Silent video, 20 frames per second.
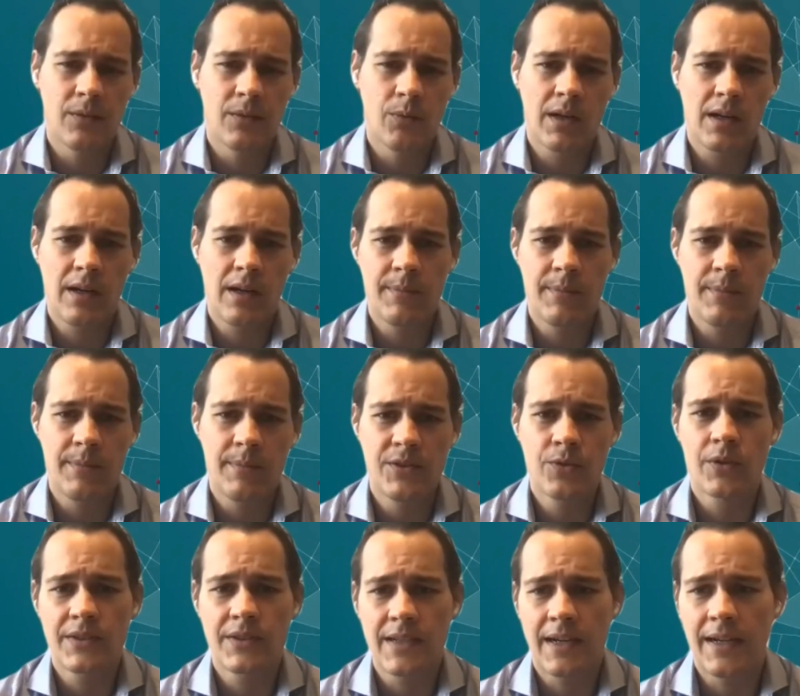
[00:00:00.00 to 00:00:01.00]
and what got
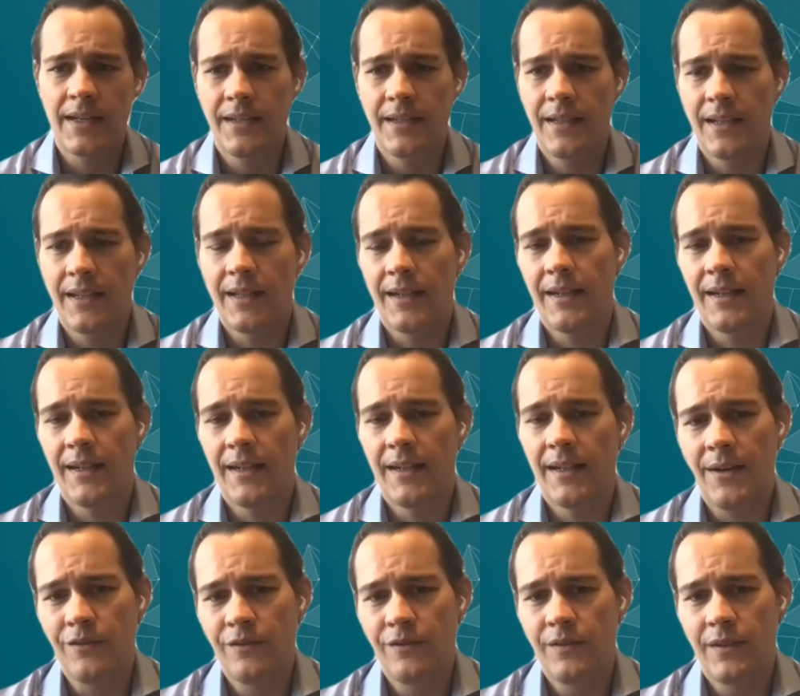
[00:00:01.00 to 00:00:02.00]
me so excited and
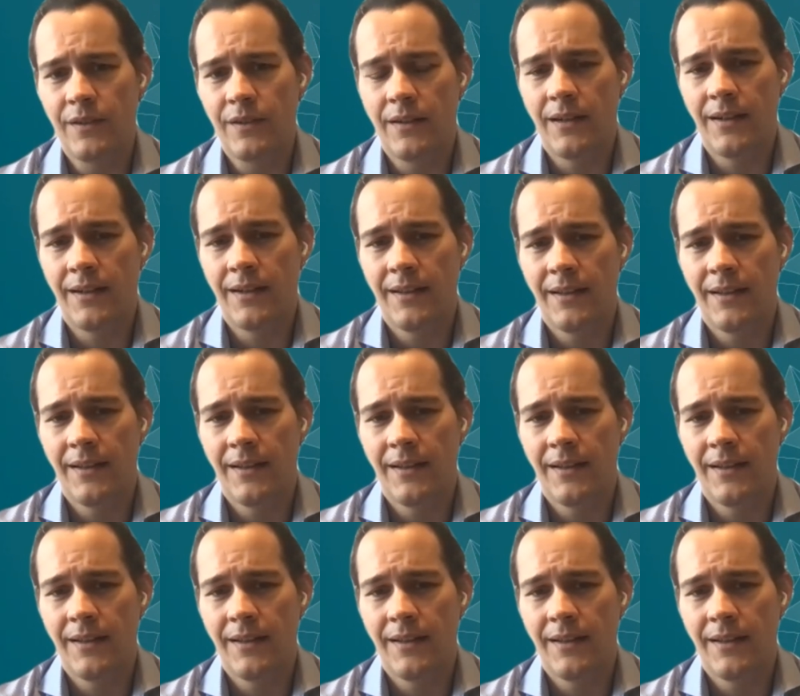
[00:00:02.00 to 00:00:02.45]
out of